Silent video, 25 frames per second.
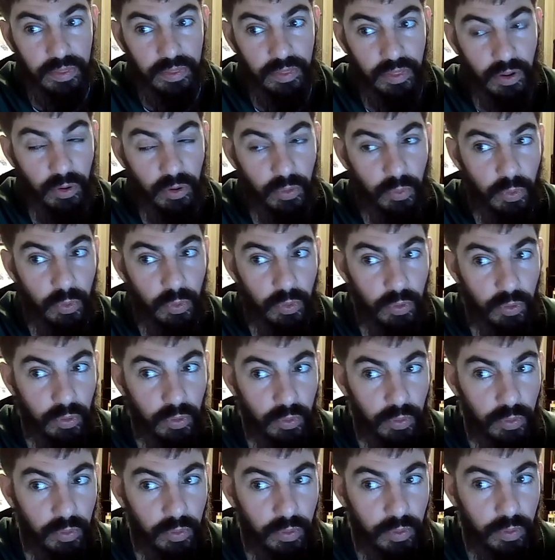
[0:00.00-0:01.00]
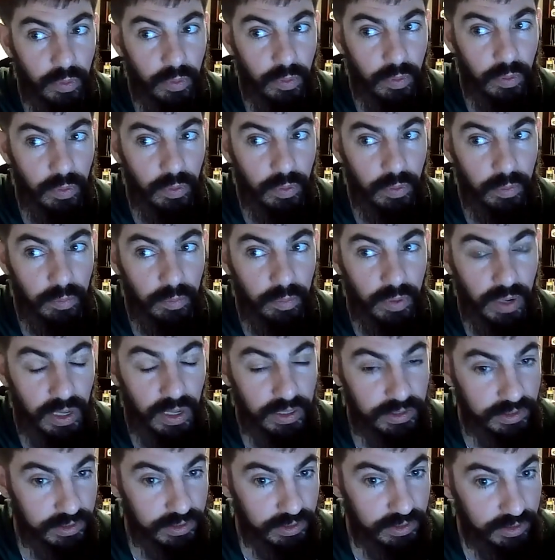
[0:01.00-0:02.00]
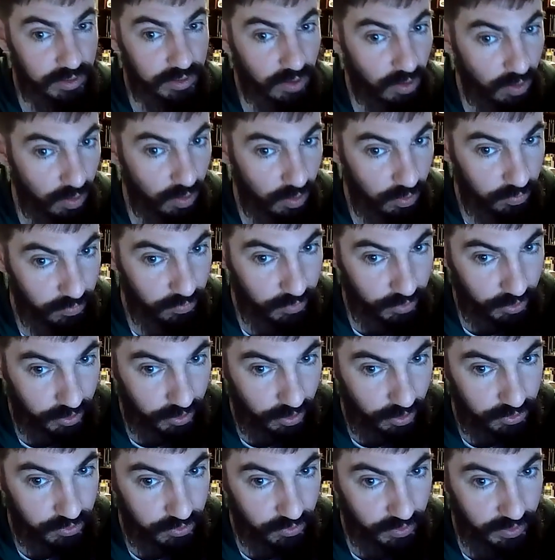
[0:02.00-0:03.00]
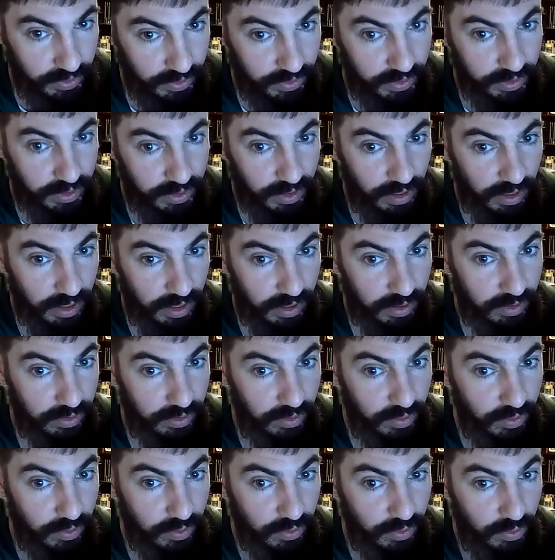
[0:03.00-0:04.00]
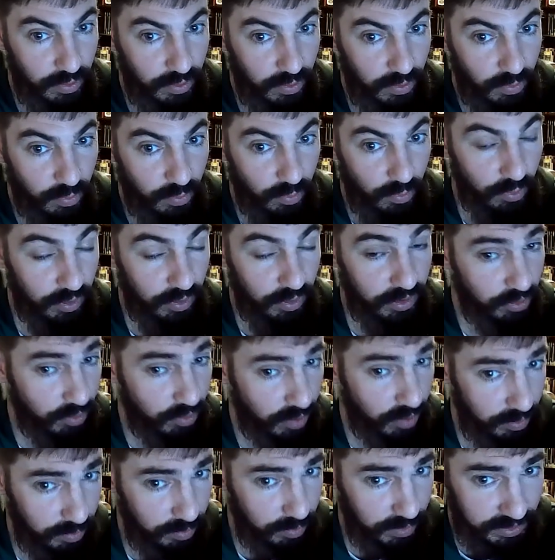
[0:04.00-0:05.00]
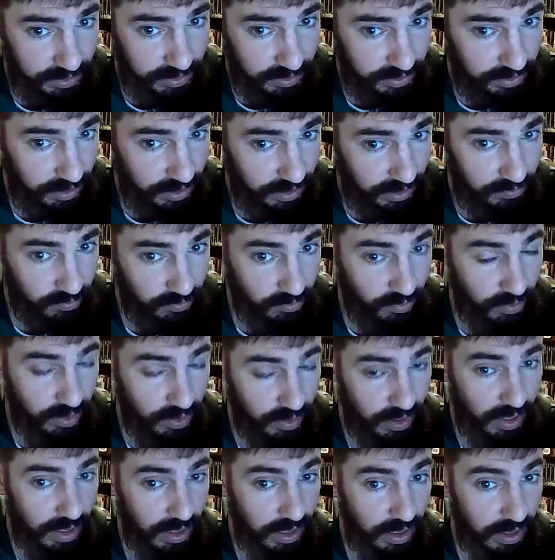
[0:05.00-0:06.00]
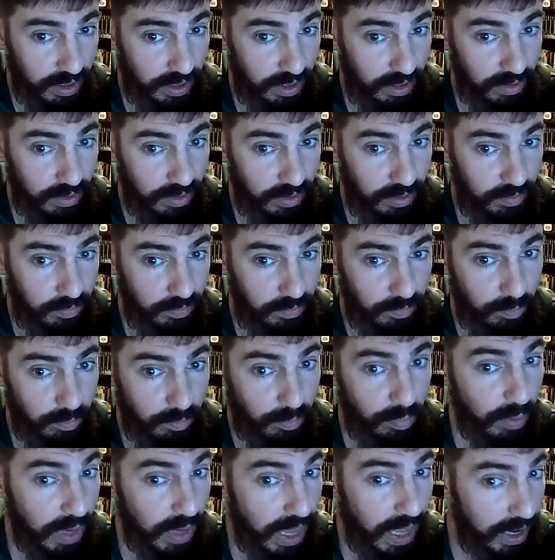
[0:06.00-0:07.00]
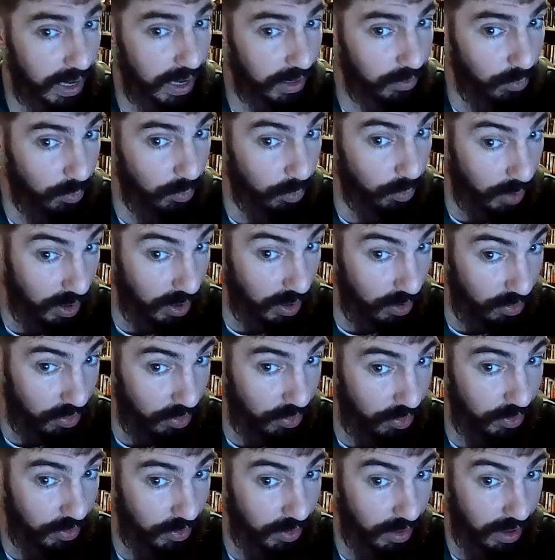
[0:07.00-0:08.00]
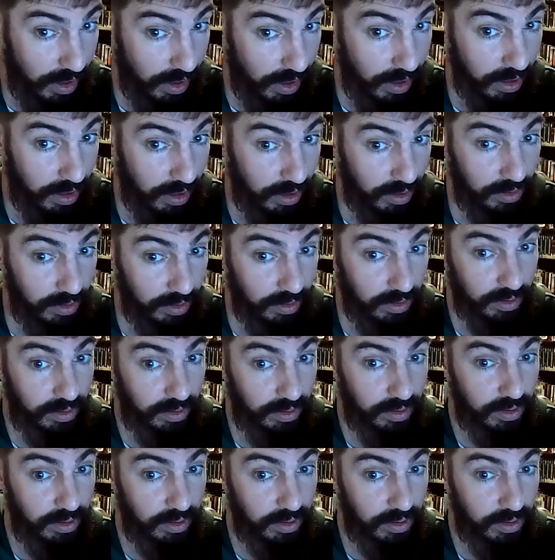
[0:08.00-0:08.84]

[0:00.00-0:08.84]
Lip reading: there were places all over the country that were incredibly successful, and black wealth and